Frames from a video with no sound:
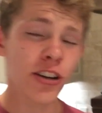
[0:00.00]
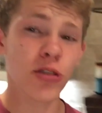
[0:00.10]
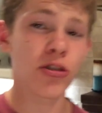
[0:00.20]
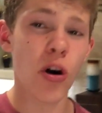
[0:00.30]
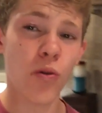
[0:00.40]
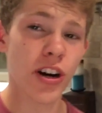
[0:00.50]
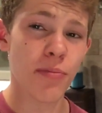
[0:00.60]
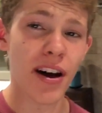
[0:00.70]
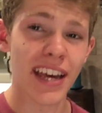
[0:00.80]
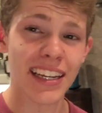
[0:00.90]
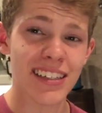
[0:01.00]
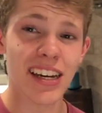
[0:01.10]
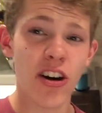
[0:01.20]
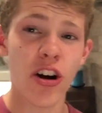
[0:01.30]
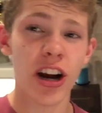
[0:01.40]
so don't worry about getting
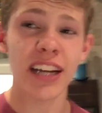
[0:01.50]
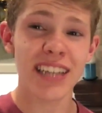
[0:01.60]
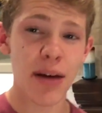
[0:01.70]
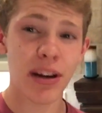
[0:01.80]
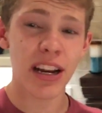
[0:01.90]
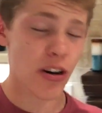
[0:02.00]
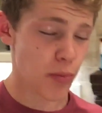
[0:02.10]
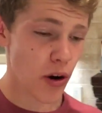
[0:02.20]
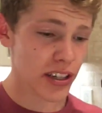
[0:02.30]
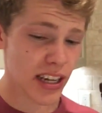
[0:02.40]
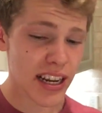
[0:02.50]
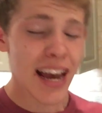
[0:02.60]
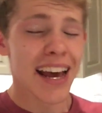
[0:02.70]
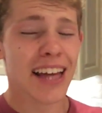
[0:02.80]
sick or contaminated or poisoned.